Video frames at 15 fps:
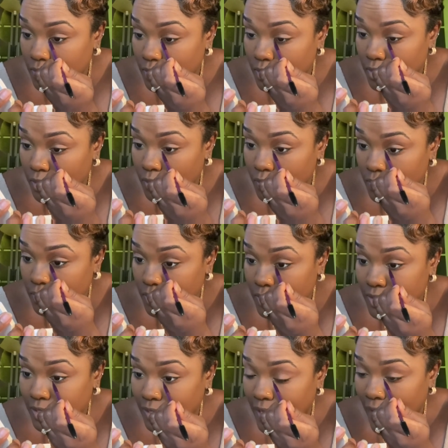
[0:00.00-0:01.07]
You know, there's
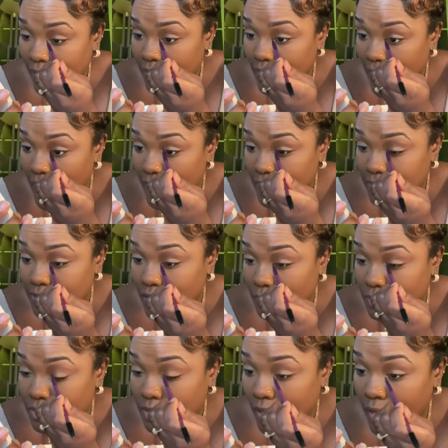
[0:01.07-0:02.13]
a lot of guys that will
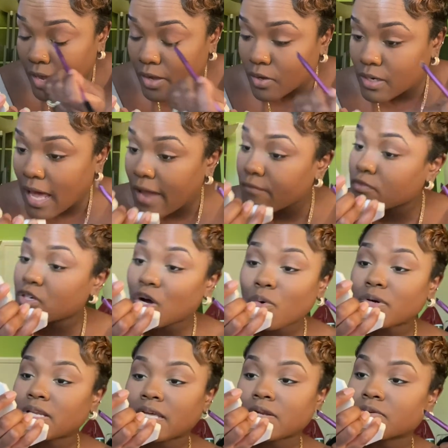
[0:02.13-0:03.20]
stay in your life
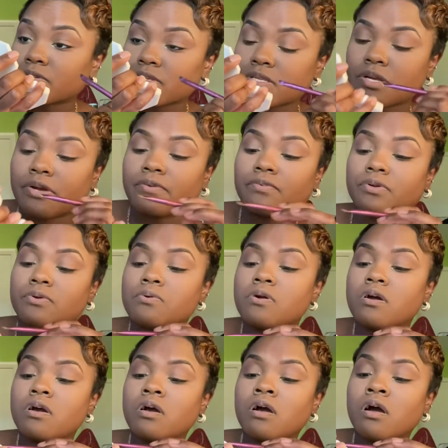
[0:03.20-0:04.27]
knowing they don't deserve you,
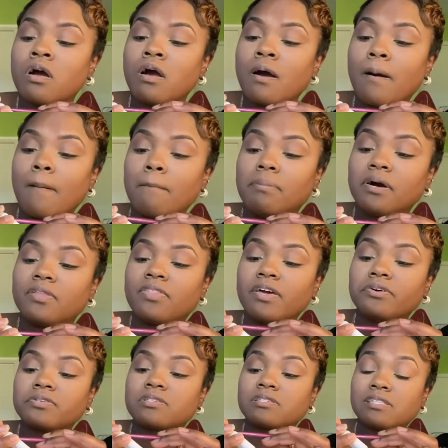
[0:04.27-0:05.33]
but
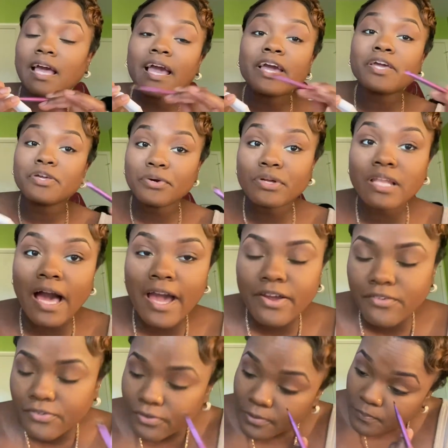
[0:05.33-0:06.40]
they'll stay in your
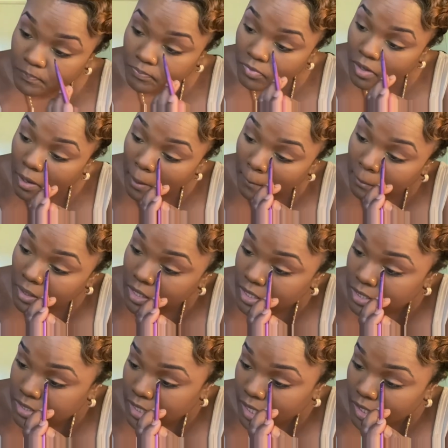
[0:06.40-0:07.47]
life
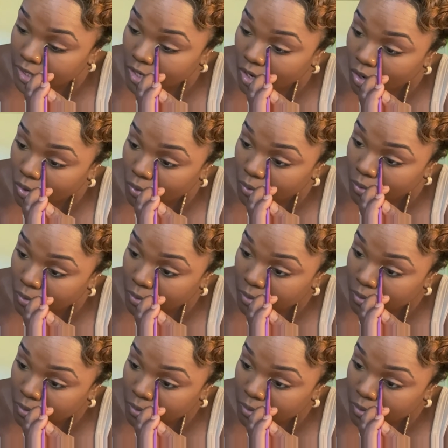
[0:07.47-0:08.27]
because they know